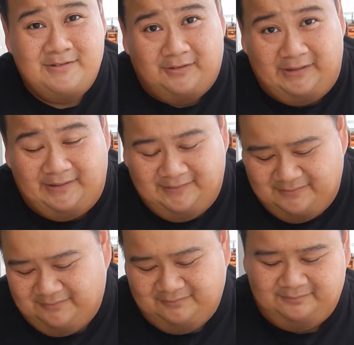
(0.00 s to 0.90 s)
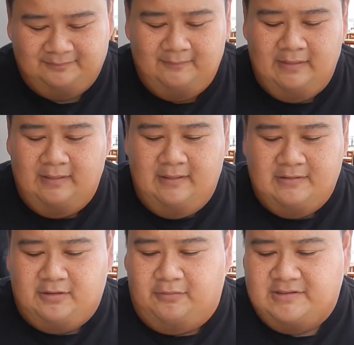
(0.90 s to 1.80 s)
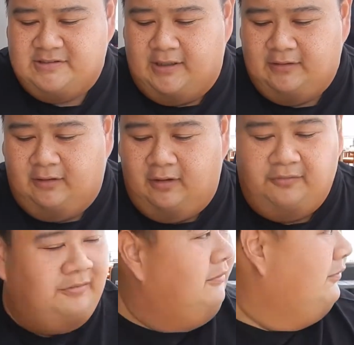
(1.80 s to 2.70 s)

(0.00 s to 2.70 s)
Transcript: sorry. So we'll start off